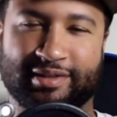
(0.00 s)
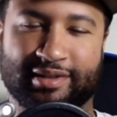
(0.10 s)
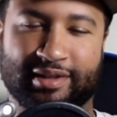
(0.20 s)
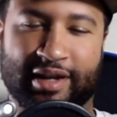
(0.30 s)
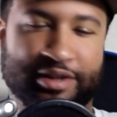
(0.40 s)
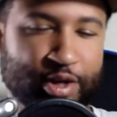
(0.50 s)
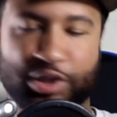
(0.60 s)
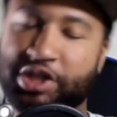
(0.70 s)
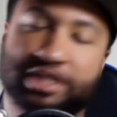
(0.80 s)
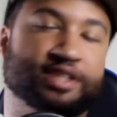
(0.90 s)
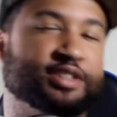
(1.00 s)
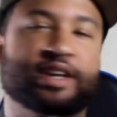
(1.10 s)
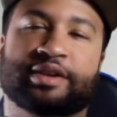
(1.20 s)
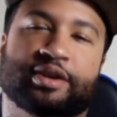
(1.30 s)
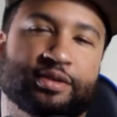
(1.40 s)
I know she didn't
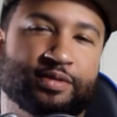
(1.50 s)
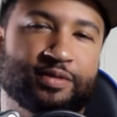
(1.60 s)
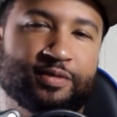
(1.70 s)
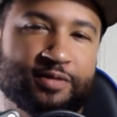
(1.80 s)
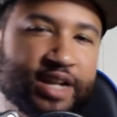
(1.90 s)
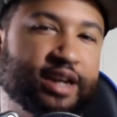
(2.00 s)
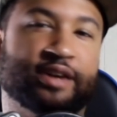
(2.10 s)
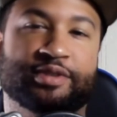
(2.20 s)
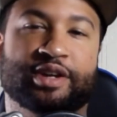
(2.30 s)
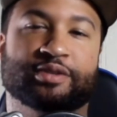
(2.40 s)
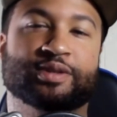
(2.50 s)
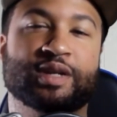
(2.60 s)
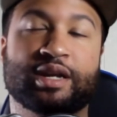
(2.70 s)
say no, flat out no.